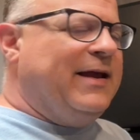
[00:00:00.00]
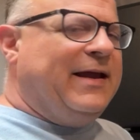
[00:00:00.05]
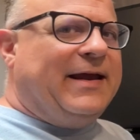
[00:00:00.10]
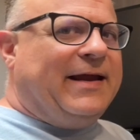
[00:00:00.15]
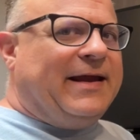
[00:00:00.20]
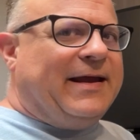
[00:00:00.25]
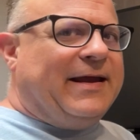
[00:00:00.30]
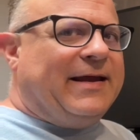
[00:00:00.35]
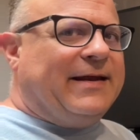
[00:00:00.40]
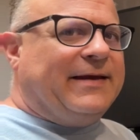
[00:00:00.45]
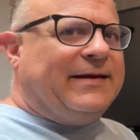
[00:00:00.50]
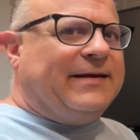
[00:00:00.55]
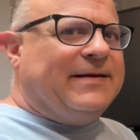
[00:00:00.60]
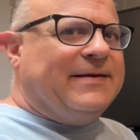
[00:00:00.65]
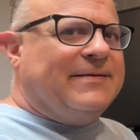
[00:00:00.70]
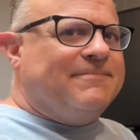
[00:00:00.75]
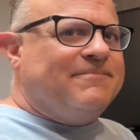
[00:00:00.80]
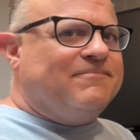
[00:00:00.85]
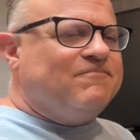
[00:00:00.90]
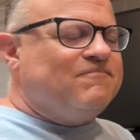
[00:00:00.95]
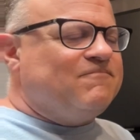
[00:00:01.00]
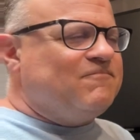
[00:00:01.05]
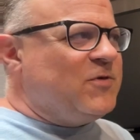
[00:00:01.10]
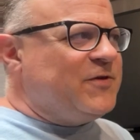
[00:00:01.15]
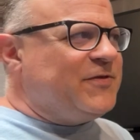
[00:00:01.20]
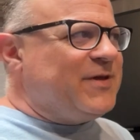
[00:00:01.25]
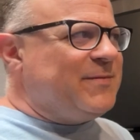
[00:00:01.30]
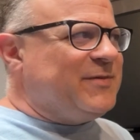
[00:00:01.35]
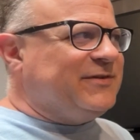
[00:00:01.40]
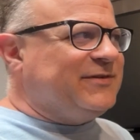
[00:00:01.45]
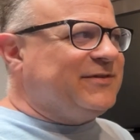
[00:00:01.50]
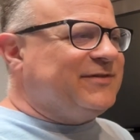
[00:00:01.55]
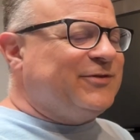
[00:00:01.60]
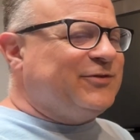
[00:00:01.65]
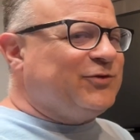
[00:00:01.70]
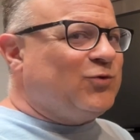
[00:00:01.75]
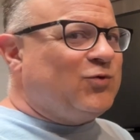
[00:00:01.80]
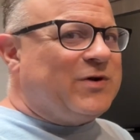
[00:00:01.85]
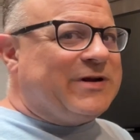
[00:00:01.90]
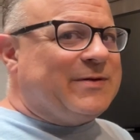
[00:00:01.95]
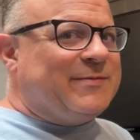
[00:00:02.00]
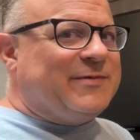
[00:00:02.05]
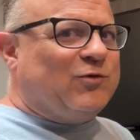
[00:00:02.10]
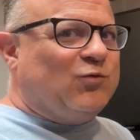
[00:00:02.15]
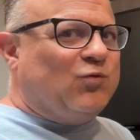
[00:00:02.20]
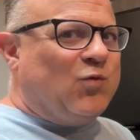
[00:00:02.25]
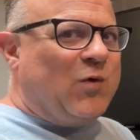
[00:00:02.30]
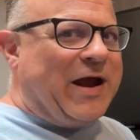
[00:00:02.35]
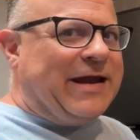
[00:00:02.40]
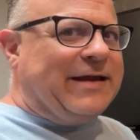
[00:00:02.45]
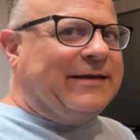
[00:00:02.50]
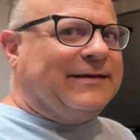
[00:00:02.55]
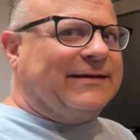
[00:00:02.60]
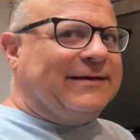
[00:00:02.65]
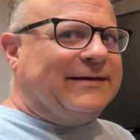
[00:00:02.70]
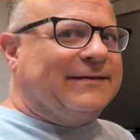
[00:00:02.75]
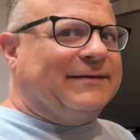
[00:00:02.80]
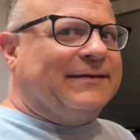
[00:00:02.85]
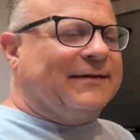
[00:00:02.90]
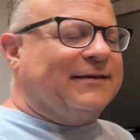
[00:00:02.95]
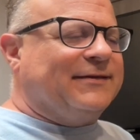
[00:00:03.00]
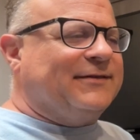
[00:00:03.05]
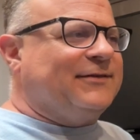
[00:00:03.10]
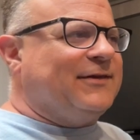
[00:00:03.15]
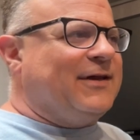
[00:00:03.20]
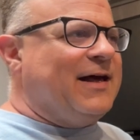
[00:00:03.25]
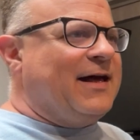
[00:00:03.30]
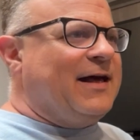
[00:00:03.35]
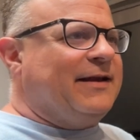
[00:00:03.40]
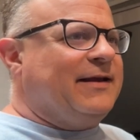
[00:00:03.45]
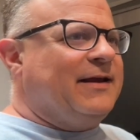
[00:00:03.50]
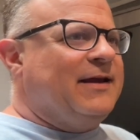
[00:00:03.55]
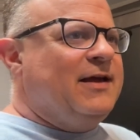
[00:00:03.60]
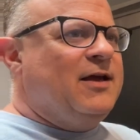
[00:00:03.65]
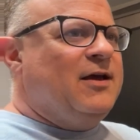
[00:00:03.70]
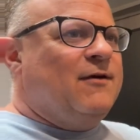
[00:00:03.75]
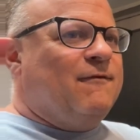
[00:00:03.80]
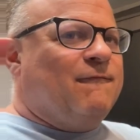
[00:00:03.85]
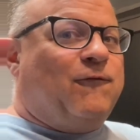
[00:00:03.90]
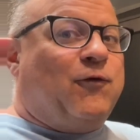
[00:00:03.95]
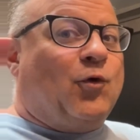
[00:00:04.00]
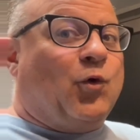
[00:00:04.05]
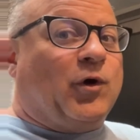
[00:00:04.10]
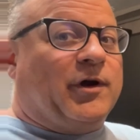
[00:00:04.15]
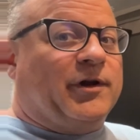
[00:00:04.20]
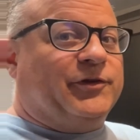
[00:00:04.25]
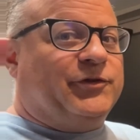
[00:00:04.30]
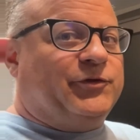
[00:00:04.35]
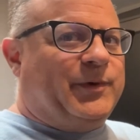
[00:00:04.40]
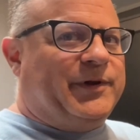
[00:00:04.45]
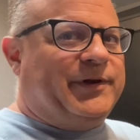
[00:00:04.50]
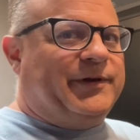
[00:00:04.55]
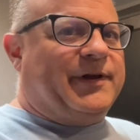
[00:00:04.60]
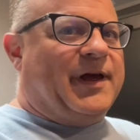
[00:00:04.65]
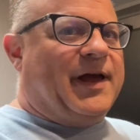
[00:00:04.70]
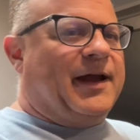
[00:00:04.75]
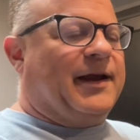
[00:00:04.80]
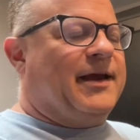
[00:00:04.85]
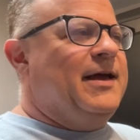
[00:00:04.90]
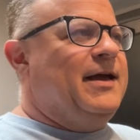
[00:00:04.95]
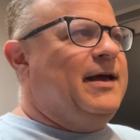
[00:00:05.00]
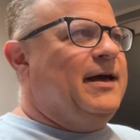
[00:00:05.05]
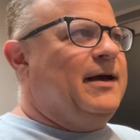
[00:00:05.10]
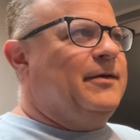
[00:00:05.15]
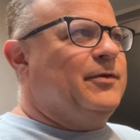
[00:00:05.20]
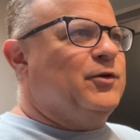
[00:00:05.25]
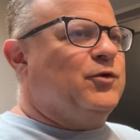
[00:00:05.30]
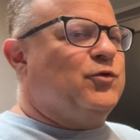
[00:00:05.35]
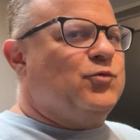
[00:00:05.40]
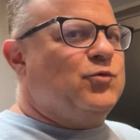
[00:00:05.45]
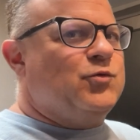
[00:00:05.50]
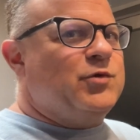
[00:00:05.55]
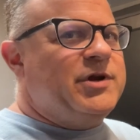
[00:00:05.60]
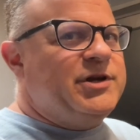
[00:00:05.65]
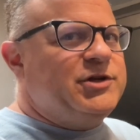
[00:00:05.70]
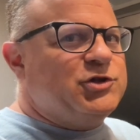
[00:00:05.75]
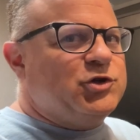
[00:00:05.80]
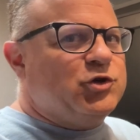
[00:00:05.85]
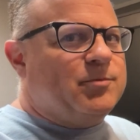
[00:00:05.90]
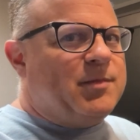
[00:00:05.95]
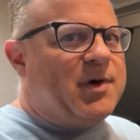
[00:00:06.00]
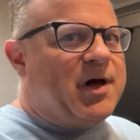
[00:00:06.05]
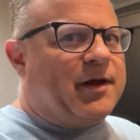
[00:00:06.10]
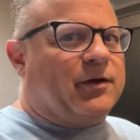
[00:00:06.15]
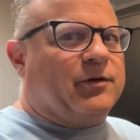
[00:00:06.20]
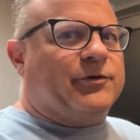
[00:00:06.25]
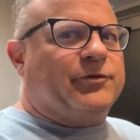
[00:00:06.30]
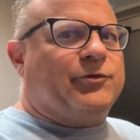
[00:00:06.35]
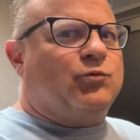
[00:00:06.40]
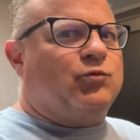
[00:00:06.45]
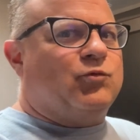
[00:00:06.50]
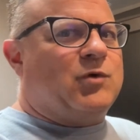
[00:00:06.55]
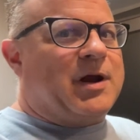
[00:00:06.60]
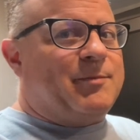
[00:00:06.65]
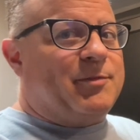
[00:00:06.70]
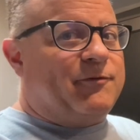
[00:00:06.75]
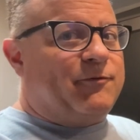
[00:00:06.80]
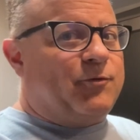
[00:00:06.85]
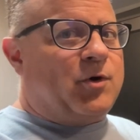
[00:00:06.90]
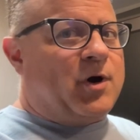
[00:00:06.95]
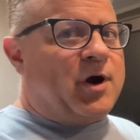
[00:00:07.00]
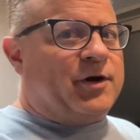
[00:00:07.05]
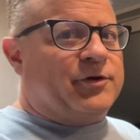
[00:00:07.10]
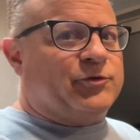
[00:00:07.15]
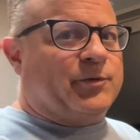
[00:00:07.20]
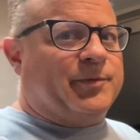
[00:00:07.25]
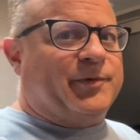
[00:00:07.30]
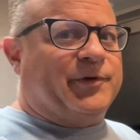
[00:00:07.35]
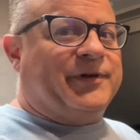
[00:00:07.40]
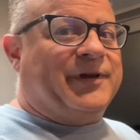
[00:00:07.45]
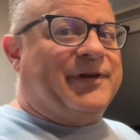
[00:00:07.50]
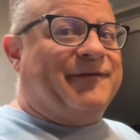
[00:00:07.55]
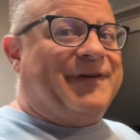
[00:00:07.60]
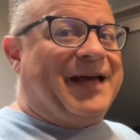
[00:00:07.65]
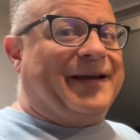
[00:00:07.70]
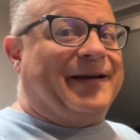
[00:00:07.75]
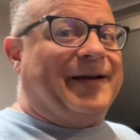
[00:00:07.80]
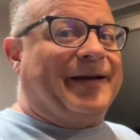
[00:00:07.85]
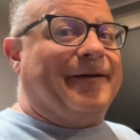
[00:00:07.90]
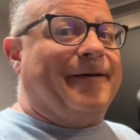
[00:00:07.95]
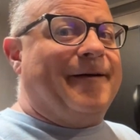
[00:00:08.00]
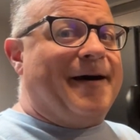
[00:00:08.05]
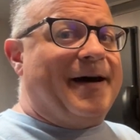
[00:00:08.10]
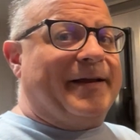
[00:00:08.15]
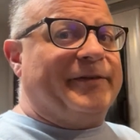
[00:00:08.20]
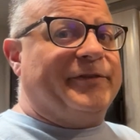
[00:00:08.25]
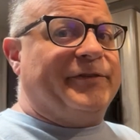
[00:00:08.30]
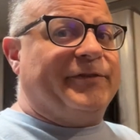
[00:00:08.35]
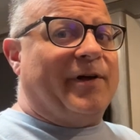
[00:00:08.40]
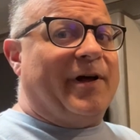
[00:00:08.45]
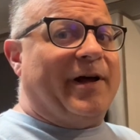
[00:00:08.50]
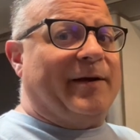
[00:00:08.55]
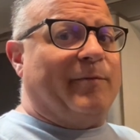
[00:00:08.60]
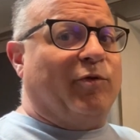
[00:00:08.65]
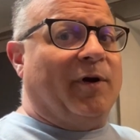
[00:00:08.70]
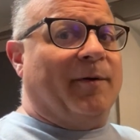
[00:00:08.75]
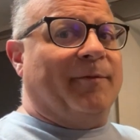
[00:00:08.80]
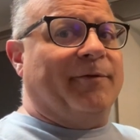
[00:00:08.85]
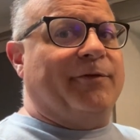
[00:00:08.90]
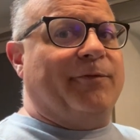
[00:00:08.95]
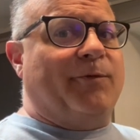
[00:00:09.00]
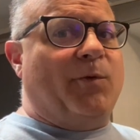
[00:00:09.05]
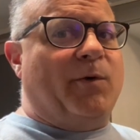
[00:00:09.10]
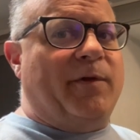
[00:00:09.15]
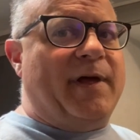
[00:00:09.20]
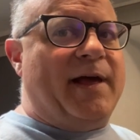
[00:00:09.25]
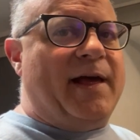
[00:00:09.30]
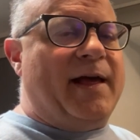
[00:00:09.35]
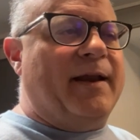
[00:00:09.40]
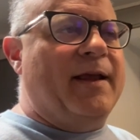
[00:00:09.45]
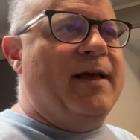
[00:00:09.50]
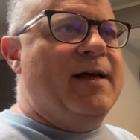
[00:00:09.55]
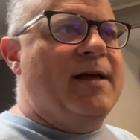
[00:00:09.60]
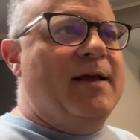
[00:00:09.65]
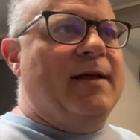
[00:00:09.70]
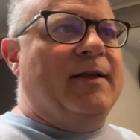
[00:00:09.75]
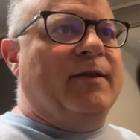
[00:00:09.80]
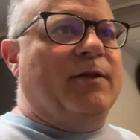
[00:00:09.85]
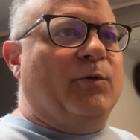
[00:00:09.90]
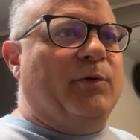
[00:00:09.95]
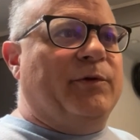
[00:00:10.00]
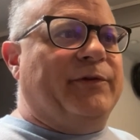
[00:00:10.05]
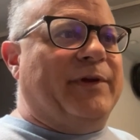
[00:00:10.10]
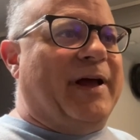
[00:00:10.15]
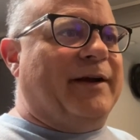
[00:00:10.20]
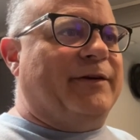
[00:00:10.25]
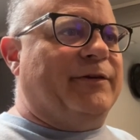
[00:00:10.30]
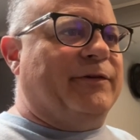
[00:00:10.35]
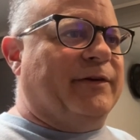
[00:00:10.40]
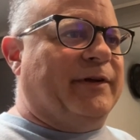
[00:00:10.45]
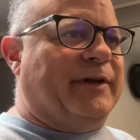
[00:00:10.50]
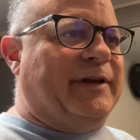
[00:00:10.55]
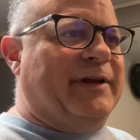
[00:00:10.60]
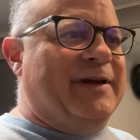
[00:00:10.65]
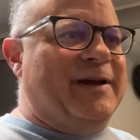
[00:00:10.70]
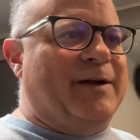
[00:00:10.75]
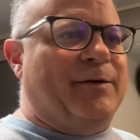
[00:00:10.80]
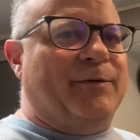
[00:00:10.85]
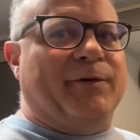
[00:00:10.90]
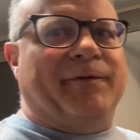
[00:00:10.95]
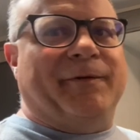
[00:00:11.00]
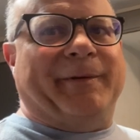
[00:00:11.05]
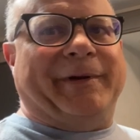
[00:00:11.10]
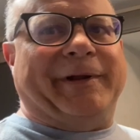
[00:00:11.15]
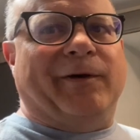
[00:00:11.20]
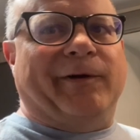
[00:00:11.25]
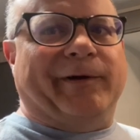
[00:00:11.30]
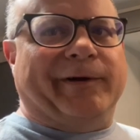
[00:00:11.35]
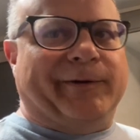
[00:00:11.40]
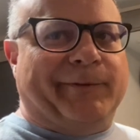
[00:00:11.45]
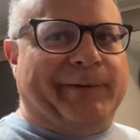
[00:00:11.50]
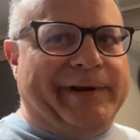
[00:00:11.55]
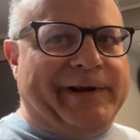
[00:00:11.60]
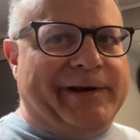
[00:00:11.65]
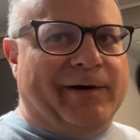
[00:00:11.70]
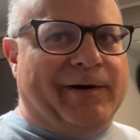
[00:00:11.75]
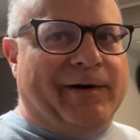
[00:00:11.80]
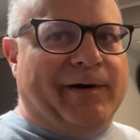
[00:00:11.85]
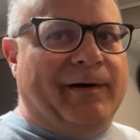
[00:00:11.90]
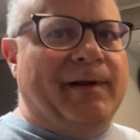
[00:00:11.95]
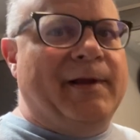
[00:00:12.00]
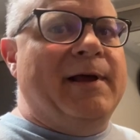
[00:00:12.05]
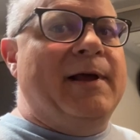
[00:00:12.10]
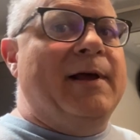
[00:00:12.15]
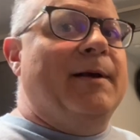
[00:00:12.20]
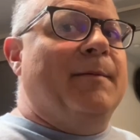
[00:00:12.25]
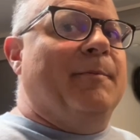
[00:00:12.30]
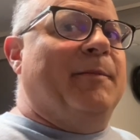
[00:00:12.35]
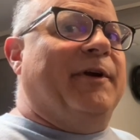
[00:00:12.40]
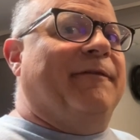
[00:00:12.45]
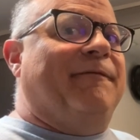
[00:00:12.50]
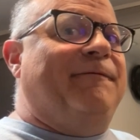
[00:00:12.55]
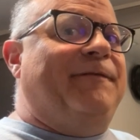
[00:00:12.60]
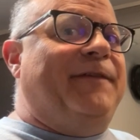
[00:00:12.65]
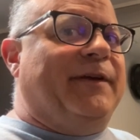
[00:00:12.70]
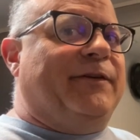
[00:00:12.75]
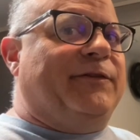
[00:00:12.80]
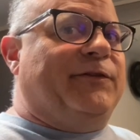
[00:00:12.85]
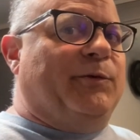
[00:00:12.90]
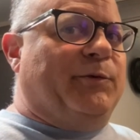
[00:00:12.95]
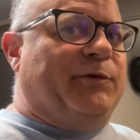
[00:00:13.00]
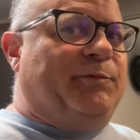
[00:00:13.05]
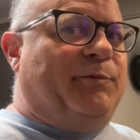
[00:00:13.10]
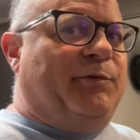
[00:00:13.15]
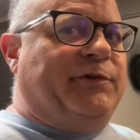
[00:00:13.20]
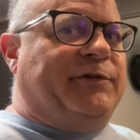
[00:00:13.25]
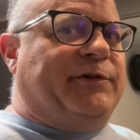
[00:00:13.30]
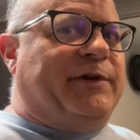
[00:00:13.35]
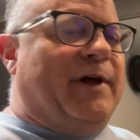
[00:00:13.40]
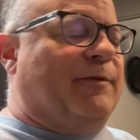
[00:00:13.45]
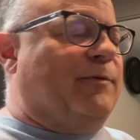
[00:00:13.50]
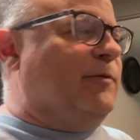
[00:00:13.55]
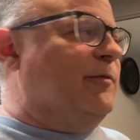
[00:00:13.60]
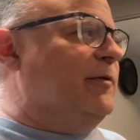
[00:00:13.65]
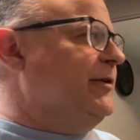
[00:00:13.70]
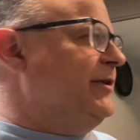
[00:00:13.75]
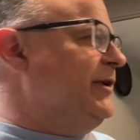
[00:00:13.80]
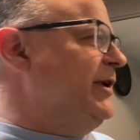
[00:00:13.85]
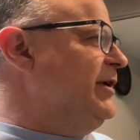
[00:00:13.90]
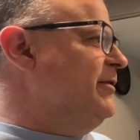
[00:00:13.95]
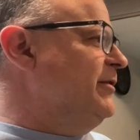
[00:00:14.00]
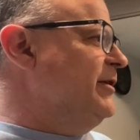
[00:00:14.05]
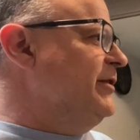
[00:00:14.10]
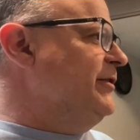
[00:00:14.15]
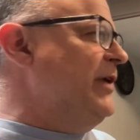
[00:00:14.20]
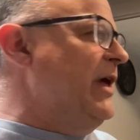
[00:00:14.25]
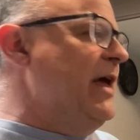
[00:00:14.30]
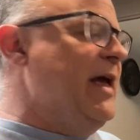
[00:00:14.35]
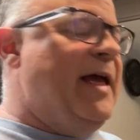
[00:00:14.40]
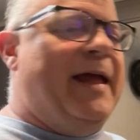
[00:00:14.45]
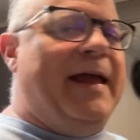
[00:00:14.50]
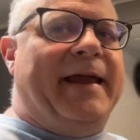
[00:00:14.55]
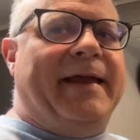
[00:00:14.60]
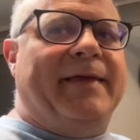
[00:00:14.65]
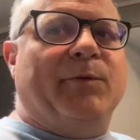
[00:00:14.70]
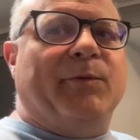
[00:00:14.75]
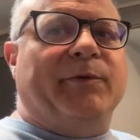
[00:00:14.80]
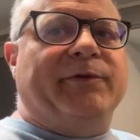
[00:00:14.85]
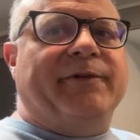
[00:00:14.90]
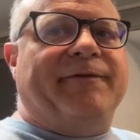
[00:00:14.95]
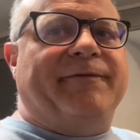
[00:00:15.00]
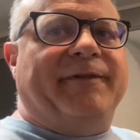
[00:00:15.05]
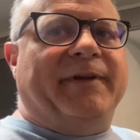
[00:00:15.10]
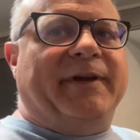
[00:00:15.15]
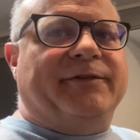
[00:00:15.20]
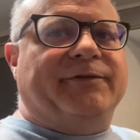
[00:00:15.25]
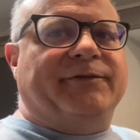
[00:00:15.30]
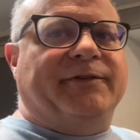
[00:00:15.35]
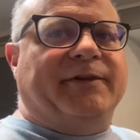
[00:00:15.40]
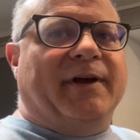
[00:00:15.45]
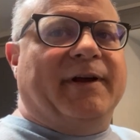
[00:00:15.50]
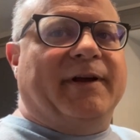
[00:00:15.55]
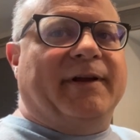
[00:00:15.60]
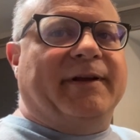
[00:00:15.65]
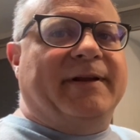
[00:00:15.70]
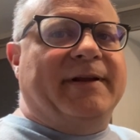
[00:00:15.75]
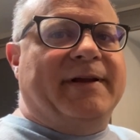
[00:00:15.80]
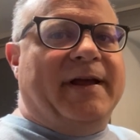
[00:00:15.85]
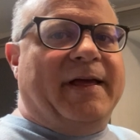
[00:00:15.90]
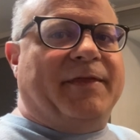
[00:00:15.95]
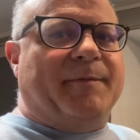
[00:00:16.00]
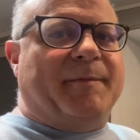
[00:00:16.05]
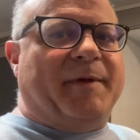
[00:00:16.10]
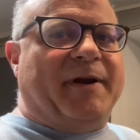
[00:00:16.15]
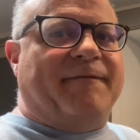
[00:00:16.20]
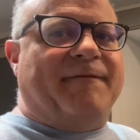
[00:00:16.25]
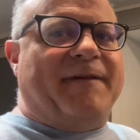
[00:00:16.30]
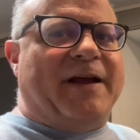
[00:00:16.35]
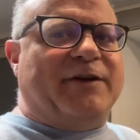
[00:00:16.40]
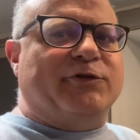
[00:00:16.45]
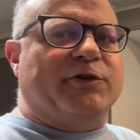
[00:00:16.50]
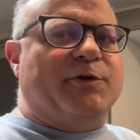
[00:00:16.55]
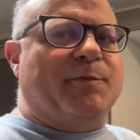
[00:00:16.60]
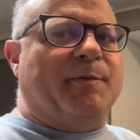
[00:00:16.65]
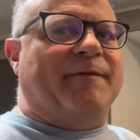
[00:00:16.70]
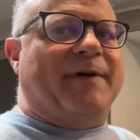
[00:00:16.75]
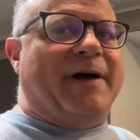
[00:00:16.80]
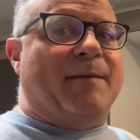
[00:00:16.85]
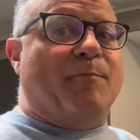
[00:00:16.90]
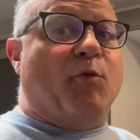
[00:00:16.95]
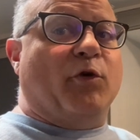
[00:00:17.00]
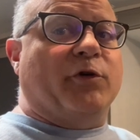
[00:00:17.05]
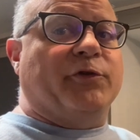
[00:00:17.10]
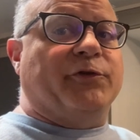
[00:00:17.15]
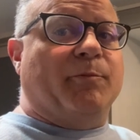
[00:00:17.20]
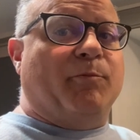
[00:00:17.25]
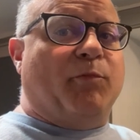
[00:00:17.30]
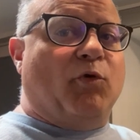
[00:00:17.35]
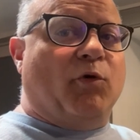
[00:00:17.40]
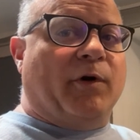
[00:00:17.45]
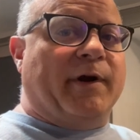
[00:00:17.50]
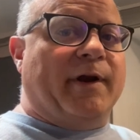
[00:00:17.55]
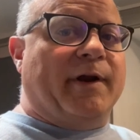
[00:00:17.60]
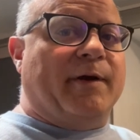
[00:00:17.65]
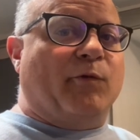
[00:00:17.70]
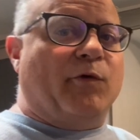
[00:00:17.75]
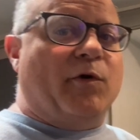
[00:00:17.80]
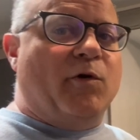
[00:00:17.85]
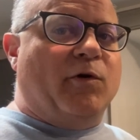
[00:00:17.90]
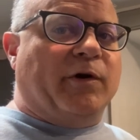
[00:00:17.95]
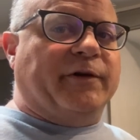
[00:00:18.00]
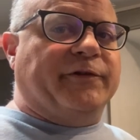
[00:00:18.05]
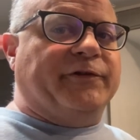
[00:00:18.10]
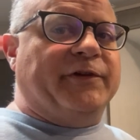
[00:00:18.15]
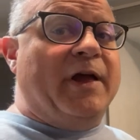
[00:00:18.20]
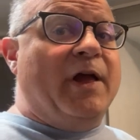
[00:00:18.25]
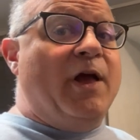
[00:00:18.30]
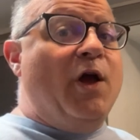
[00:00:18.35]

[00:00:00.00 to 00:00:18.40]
and what that means is there's quite a bit of weight in this slide for a Swintec. the original models, right before ours were built, have had a lot of slide problems. For that, there was actually, I don't know if I want to call it a recall, but a fix that was pushed out through the dealers, and there was a fix done at the manufacturer to provide more support and rollers.